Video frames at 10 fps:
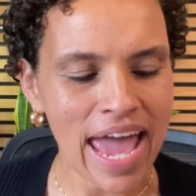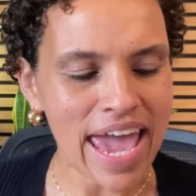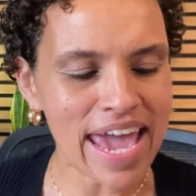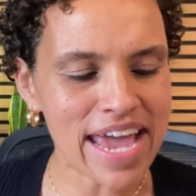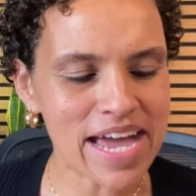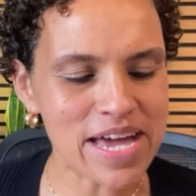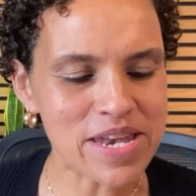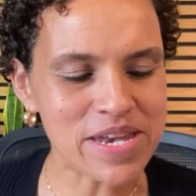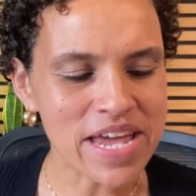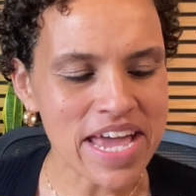
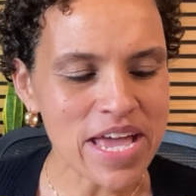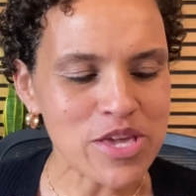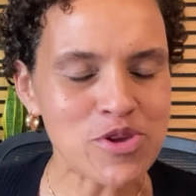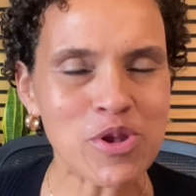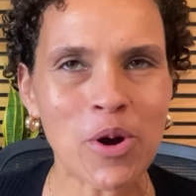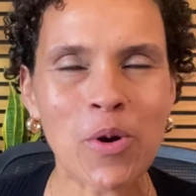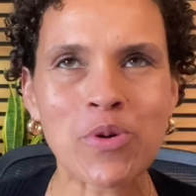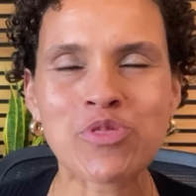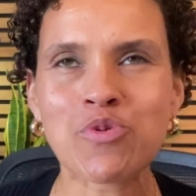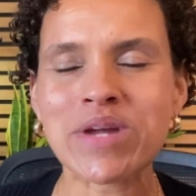And
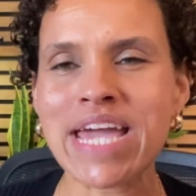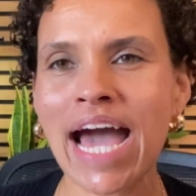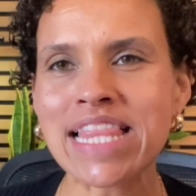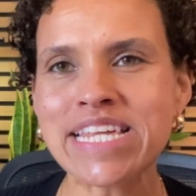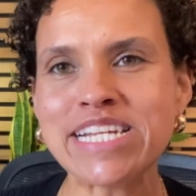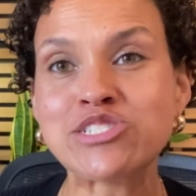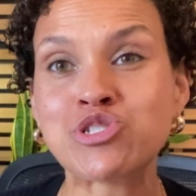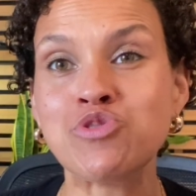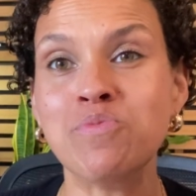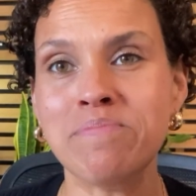the reality
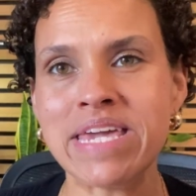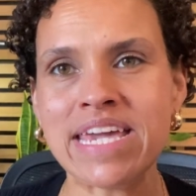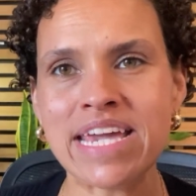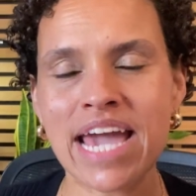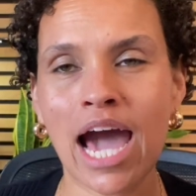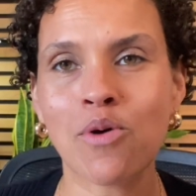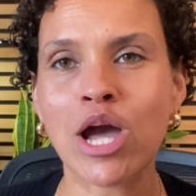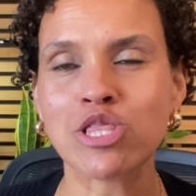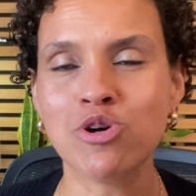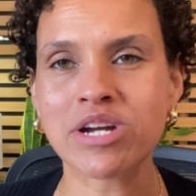to me, how I
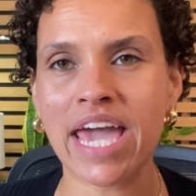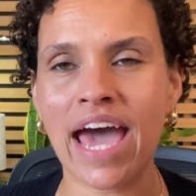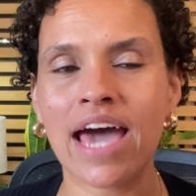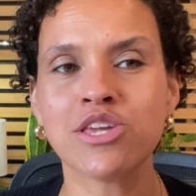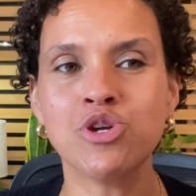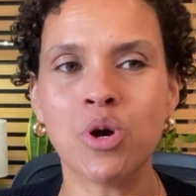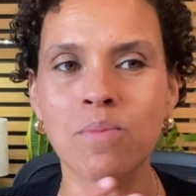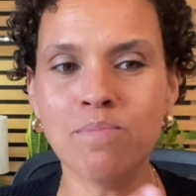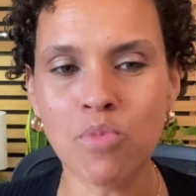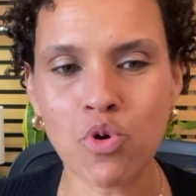look at,
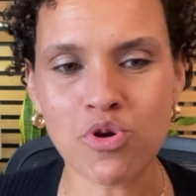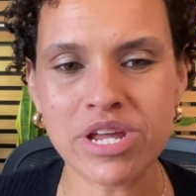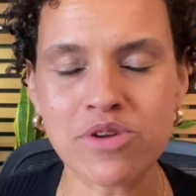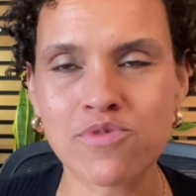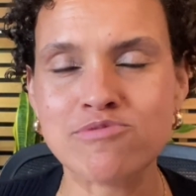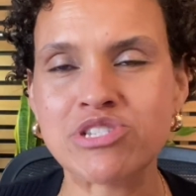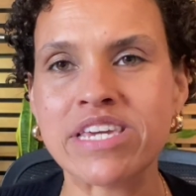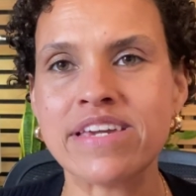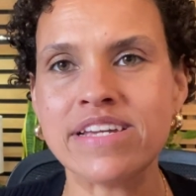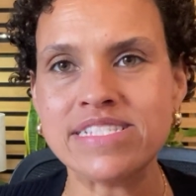morning
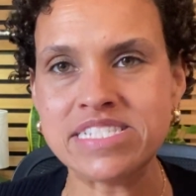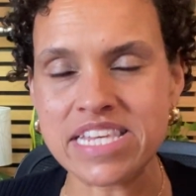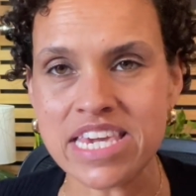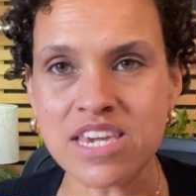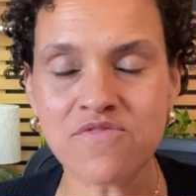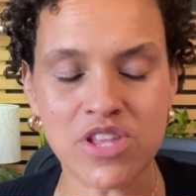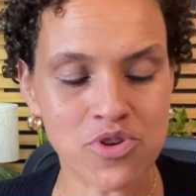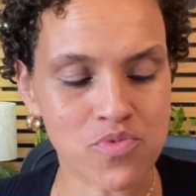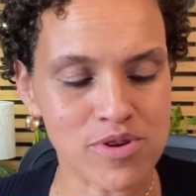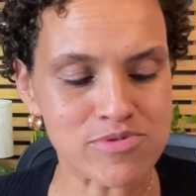routines,
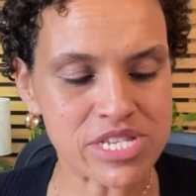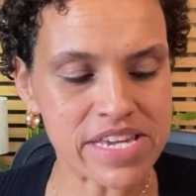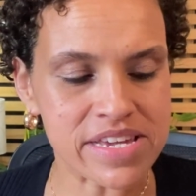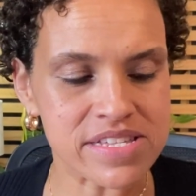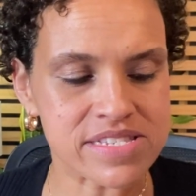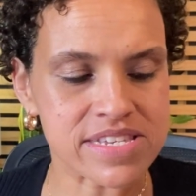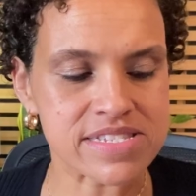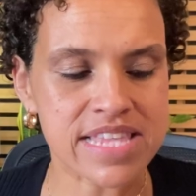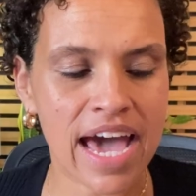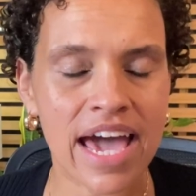evening routines,
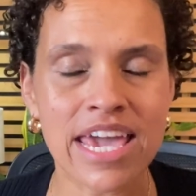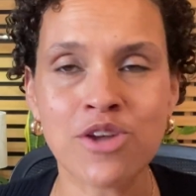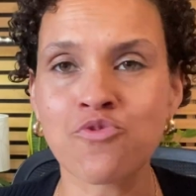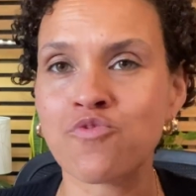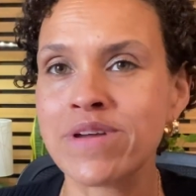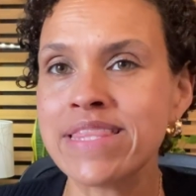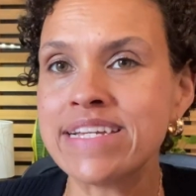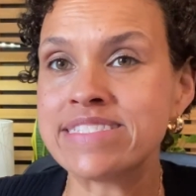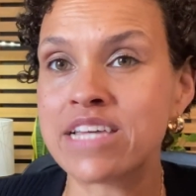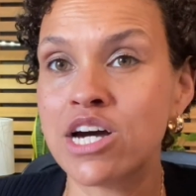is that it
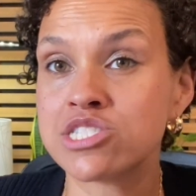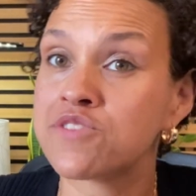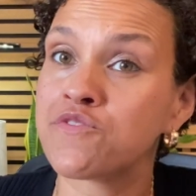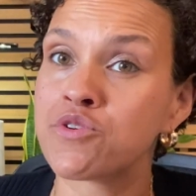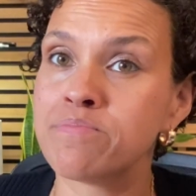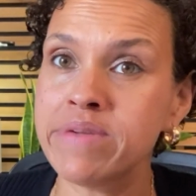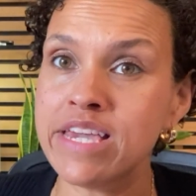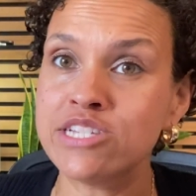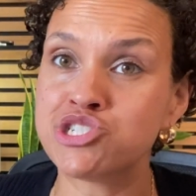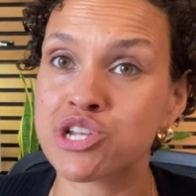really does for
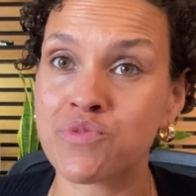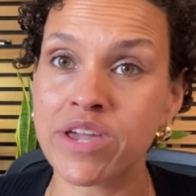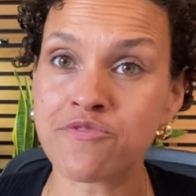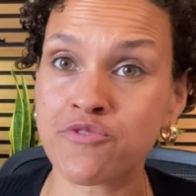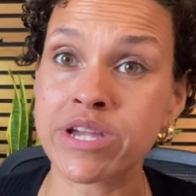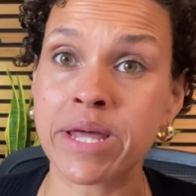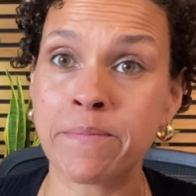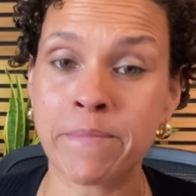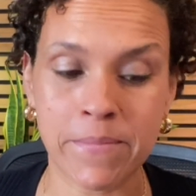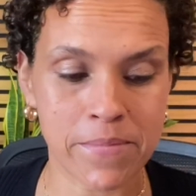me generate
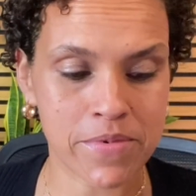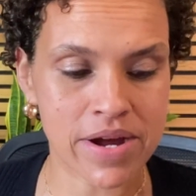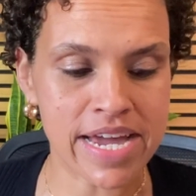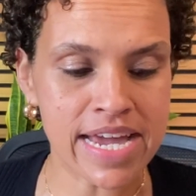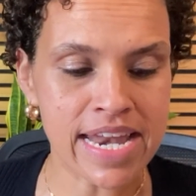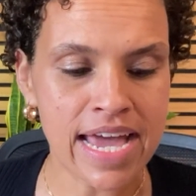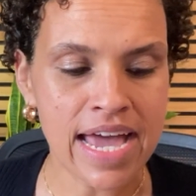freedom, right?